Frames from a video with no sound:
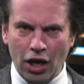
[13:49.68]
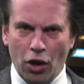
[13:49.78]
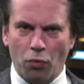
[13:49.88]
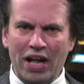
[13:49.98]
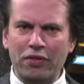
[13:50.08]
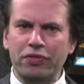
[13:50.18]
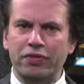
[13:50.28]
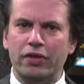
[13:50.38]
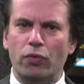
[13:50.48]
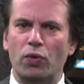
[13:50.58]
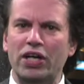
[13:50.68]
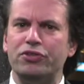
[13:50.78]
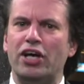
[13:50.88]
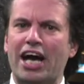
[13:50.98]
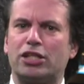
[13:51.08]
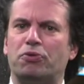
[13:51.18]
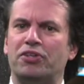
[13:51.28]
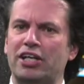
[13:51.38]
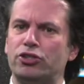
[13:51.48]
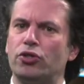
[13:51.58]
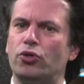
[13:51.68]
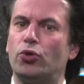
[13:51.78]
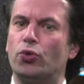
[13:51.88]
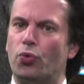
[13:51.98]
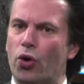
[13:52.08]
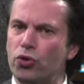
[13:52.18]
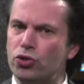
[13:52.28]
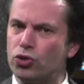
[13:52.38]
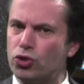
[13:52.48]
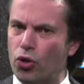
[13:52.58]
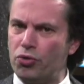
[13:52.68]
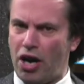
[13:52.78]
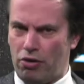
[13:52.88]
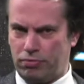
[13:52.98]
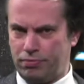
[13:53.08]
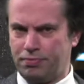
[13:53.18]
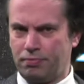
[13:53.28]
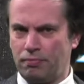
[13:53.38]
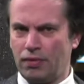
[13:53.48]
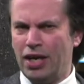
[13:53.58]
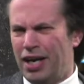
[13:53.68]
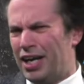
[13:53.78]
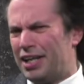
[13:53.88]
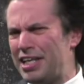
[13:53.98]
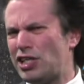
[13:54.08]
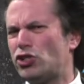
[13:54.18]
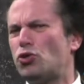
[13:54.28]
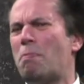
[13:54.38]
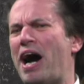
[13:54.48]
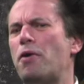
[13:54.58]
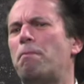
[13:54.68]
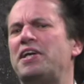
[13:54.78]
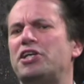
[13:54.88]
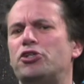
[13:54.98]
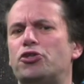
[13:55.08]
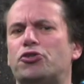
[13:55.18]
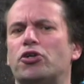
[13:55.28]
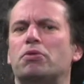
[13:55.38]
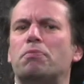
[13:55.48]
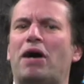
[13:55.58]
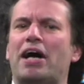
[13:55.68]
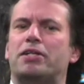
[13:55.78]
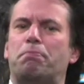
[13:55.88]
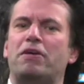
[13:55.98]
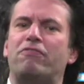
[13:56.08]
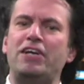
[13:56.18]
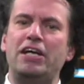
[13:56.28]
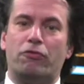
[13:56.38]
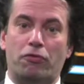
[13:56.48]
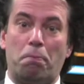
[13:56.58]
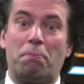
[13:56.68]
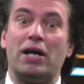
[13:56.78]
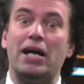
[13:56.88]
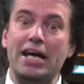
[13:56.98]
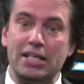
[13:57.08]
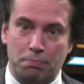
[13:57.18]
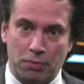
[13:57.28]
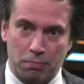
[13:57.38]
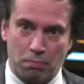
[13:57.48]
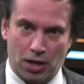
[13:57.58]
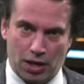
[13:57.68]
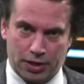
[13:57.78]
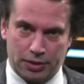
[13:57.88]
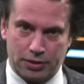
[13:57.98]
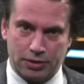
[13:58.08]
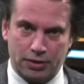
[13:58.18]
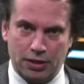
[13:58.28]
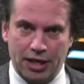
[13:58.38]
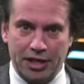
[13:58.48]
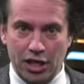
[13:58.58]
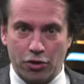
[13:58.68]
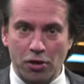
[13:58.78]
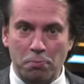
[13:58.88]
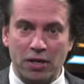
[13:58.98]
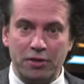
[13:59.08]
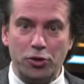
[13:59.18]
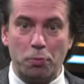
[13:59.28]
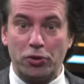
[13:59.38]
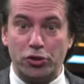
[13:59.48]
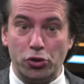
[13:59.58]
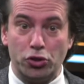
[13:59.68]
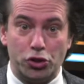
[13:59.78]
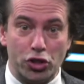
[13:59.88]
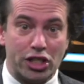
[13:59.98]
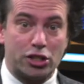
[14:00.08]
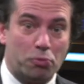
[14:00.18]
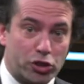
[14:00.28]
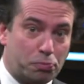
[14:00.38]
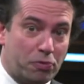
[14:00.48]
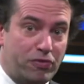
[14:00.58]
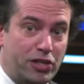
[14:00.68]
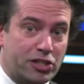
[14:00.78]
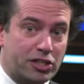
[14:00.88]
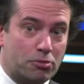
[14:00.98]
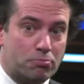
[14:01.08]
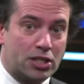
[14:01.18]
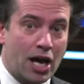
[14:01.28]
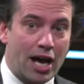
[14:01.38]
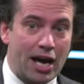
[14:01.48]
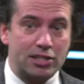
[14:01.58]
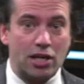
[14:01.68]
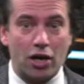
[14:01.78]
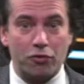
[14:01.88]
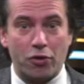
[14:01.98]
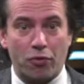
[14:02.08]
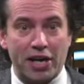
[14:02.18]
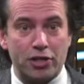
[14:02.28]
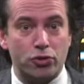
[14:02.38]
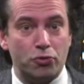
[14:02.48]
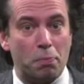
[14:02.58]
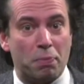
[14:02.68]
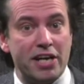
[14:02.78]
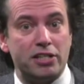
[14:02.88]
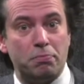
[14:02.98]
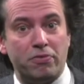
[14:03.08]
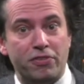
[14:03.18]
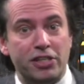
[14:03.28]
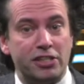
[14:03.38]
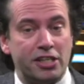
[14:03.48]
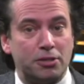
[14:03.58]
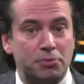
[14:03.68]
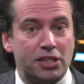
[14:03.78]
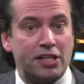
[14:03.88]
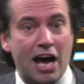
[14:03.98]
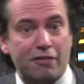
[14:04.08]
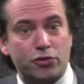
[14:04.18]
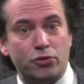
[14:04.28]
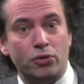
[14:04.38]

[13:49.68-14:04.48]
When will the exponential growth slow down? This is, to my opinion, determined by the PV replacement market. In equilibrium, you produce just as much PV systems as are required to replace the PV systems that have to